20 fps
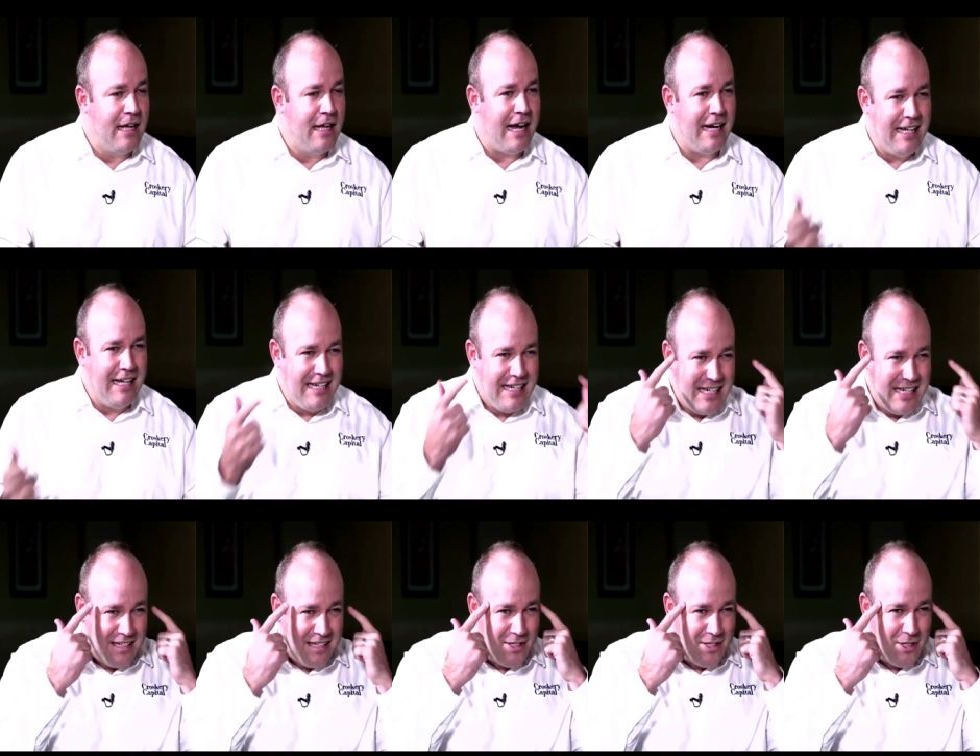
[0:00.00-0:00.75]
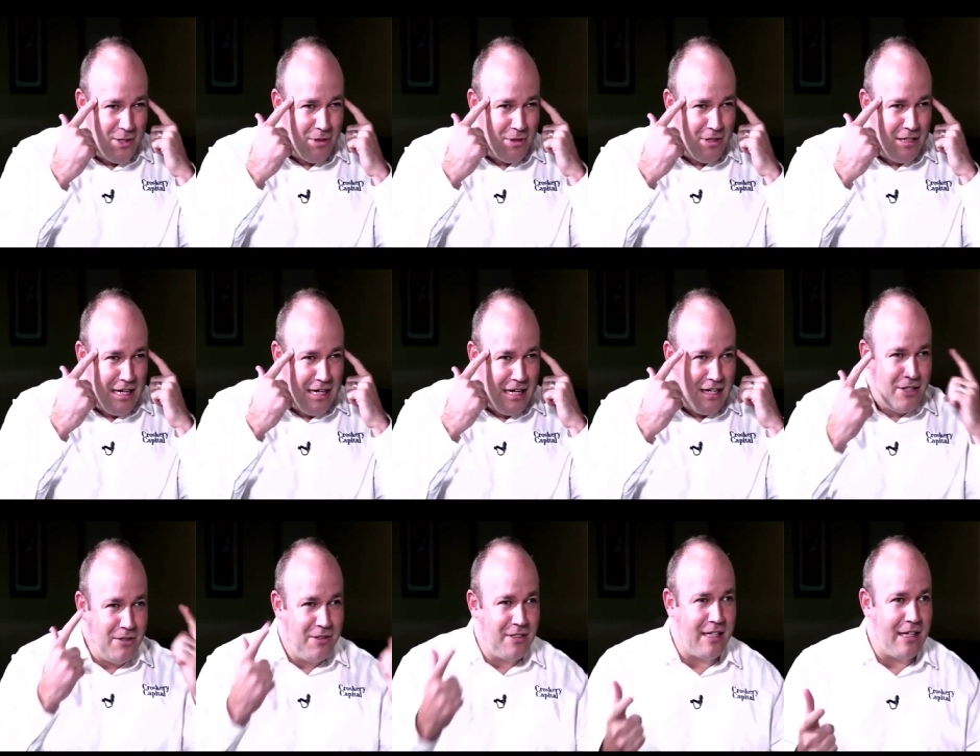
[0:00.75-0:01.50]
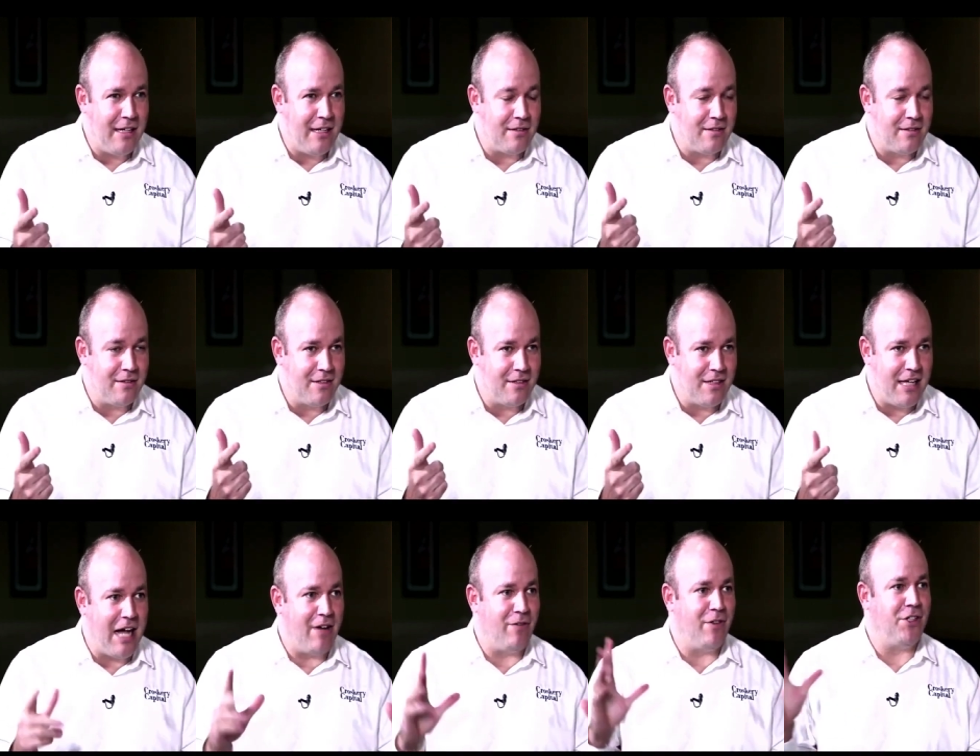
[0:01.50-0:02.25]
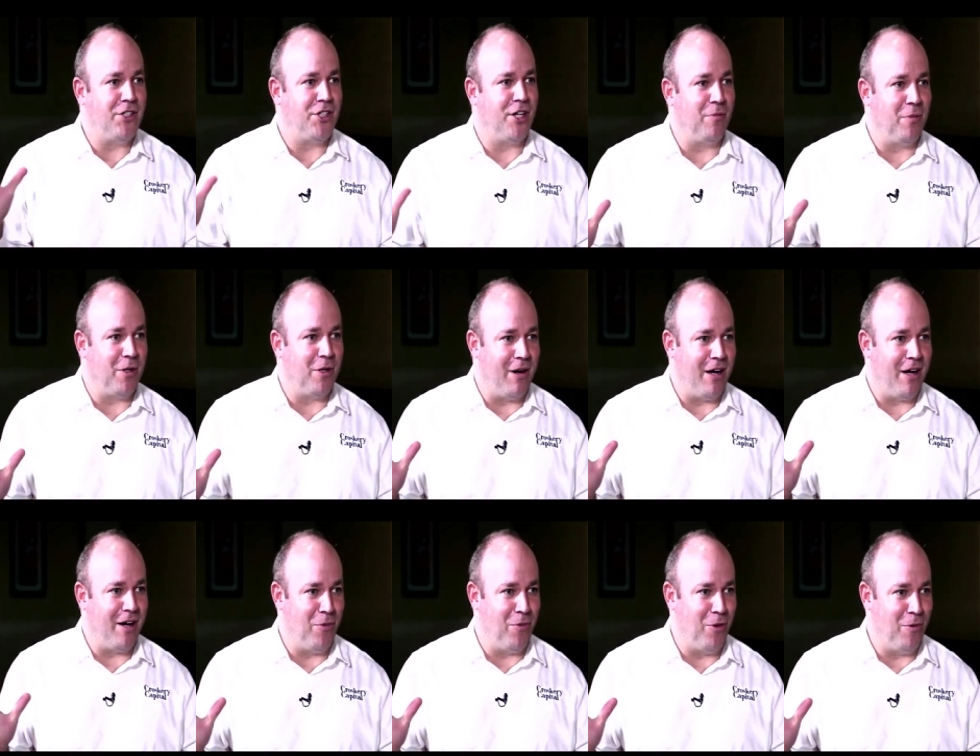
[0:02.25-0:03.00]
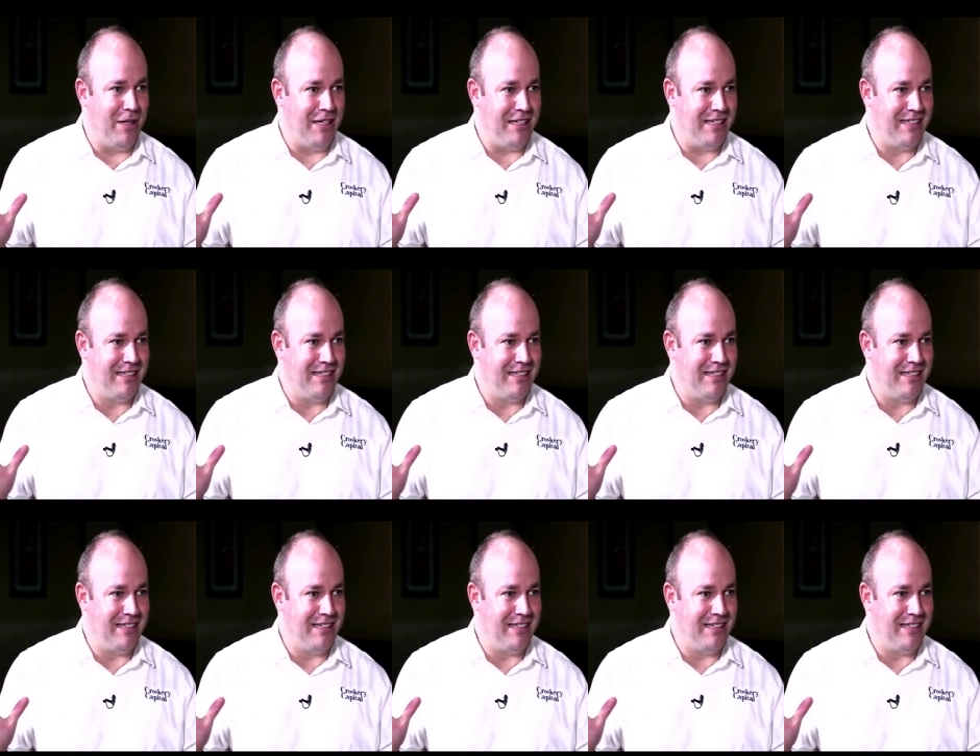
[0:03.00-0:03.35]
And it hits you one day and you say, you have your Jerry Maguire moment.